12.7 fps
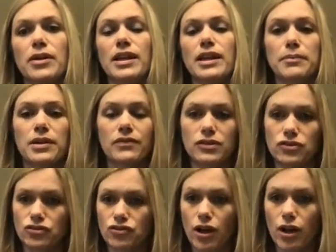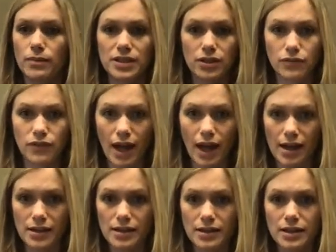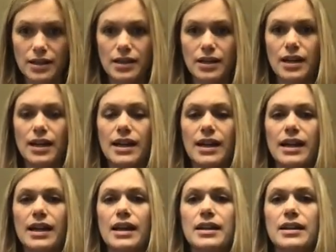any previous jobs that you've had and